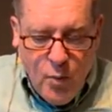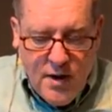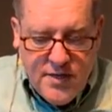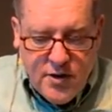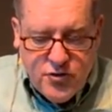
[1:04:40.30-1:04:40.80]

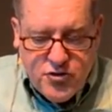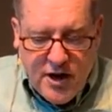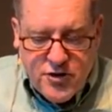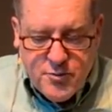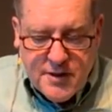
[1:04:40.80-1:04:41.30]
When their
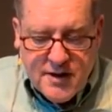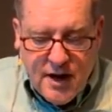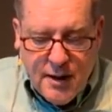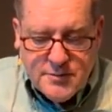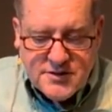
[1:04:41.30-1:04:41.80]
judgment
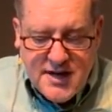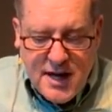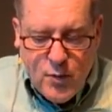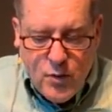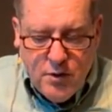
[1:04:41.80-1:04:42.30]
comes,
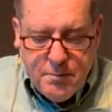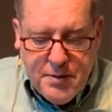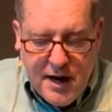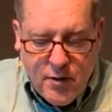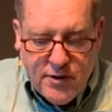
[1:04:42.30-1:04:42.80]
they will
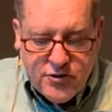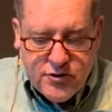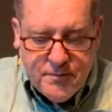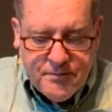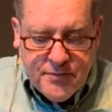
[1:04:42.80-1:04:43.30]

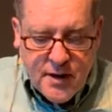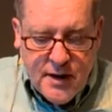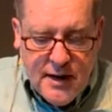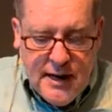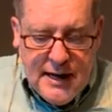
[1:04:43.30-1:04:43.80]
perish.
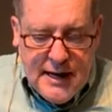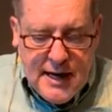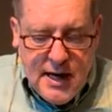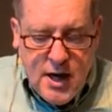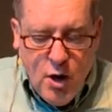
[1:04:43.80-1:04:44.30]

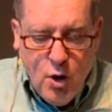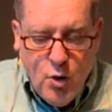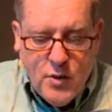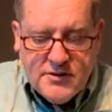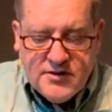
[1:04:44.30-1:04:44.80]
He
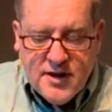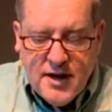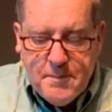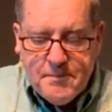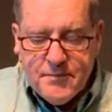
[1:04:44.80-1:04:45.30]
who is
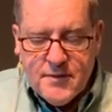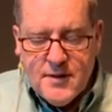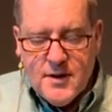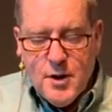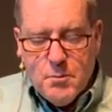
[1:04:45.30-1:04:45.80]
the
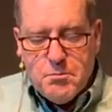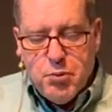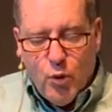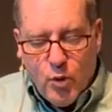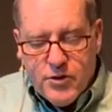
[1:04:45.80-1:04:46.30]

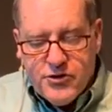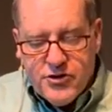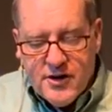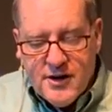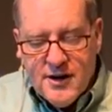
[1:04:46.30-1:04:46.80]

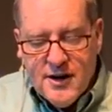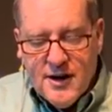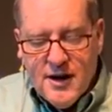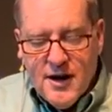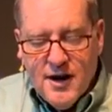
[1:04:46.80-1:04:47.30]
portion
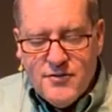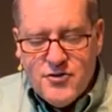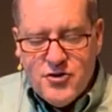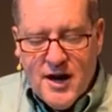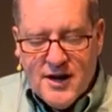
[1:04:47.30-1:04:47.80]

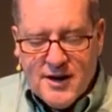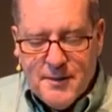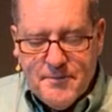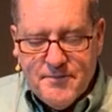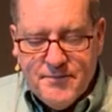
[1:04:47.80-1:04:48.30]
of
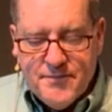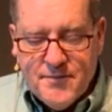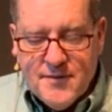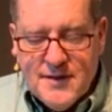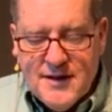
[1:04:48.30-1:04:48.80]
Jacob
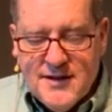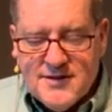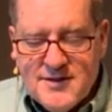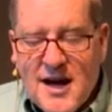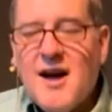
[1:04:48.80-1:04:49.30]

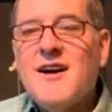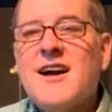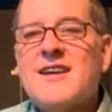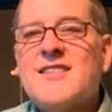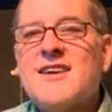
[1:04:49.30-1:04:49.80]
is not
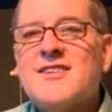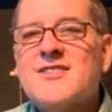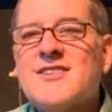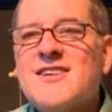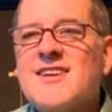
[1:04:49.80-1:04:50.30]
like
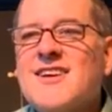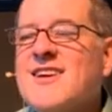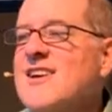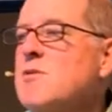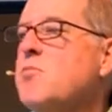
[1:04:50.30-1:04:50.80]
these.
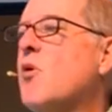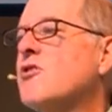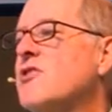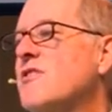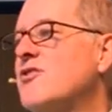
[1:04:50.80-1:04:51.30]

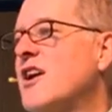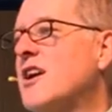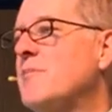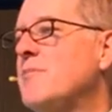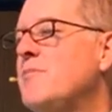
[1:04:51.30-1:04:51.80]
Portion of
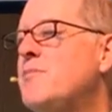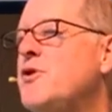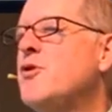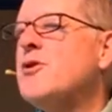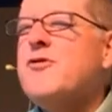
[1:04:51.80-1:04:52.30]
Jacob.
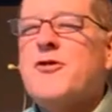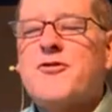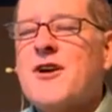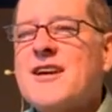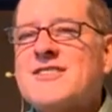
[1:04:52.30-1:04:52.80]
Beautiful
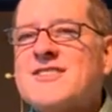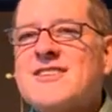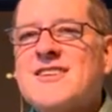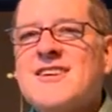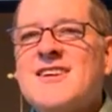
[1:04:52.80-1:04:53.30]
phrase.